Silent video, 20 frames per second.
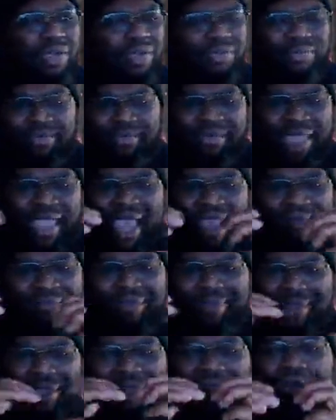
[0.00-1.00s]
they have to
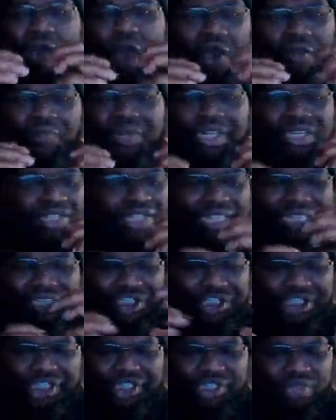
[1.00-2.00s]
be involved with each other. That
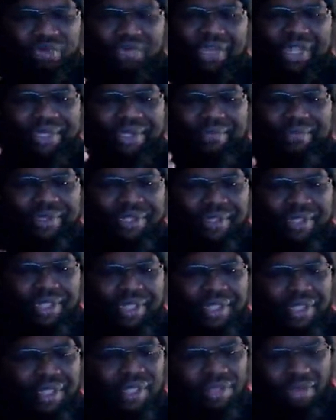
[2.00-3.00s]
shit don't need to be.
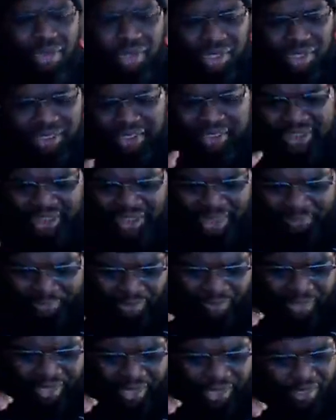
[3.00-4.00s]
You need to
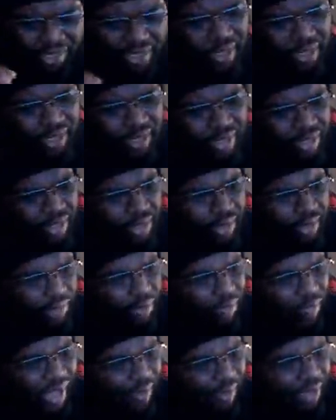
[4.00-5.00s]
separate
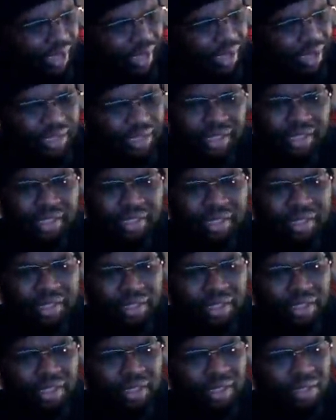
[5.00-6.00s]
women
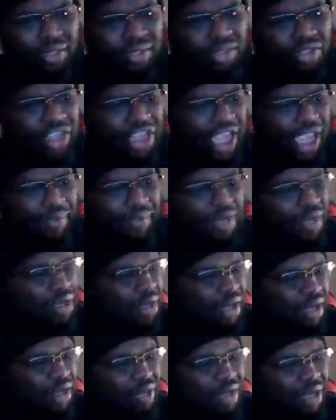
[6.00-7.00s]

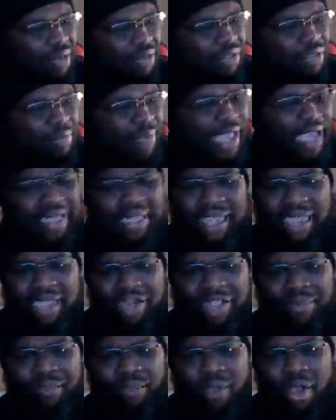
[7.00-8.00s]
the SmackDown
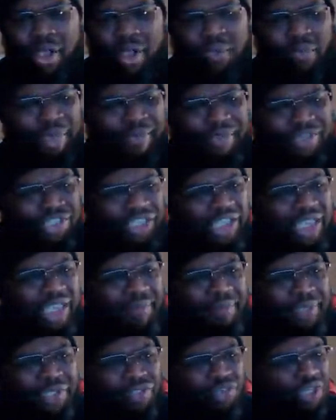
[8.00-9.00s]
and Raw women's
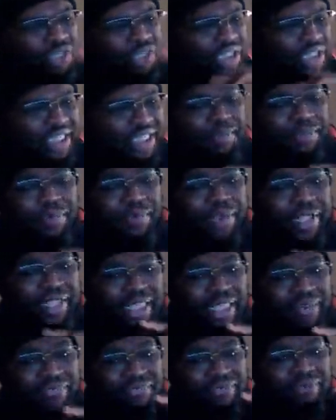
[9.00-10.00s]
champions. You need to separate
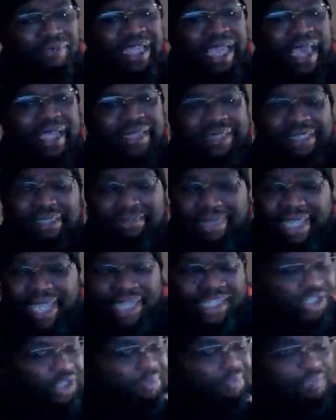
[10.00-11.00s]
them from tag team
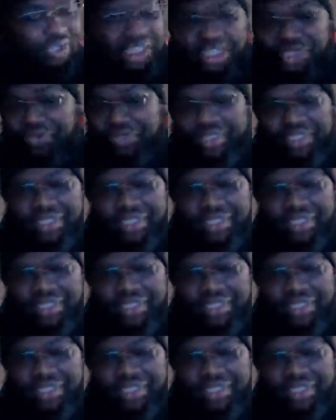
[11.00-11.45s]
action. Period.